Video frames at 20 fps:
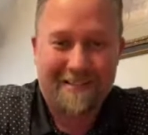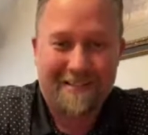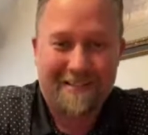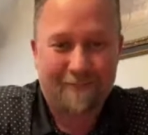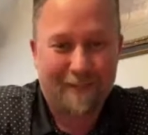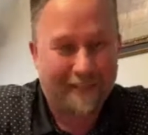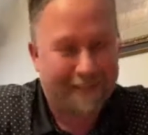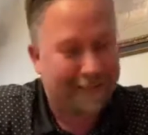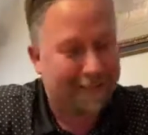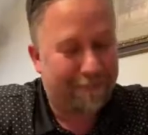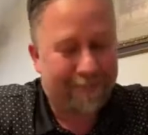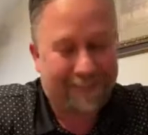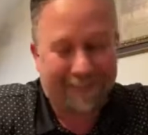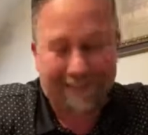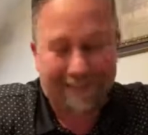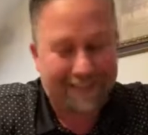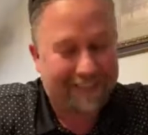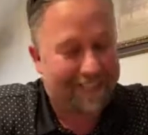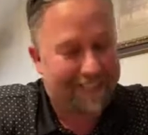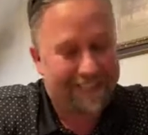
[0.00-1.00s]
But typically
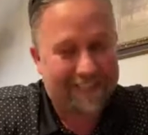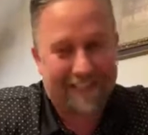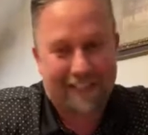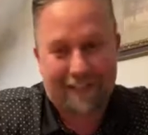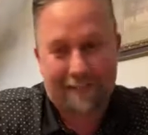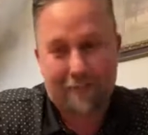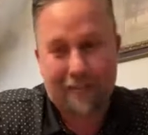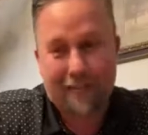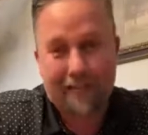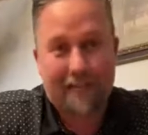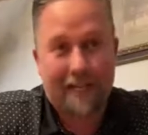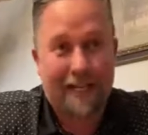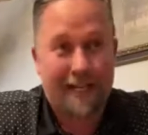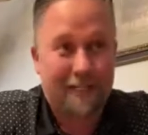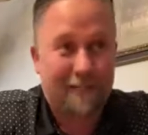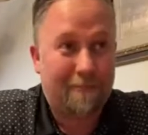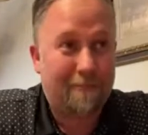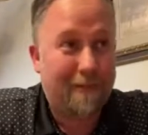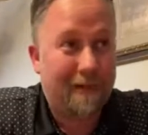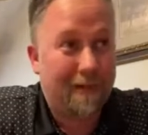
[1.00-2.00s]
that's not the way. The last
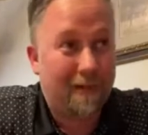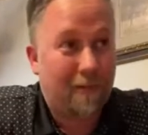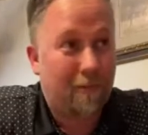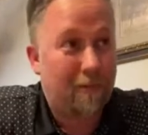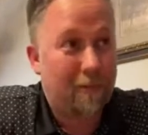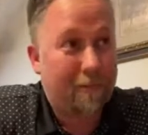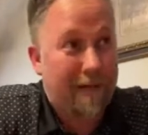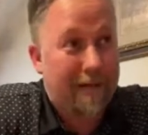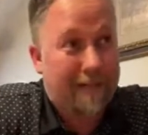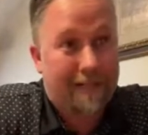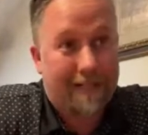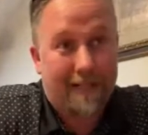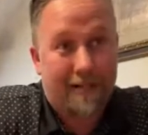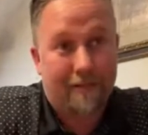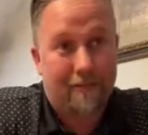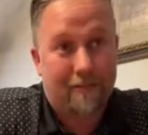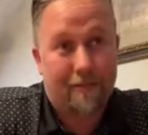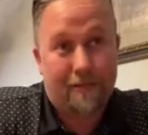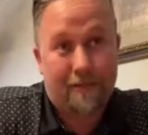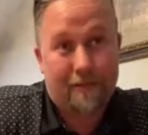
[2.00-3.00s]
elk we packed out
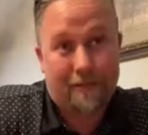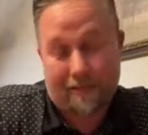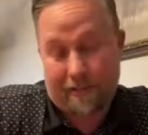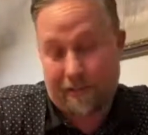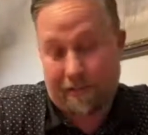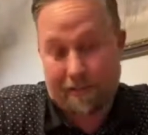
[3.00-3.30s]
was a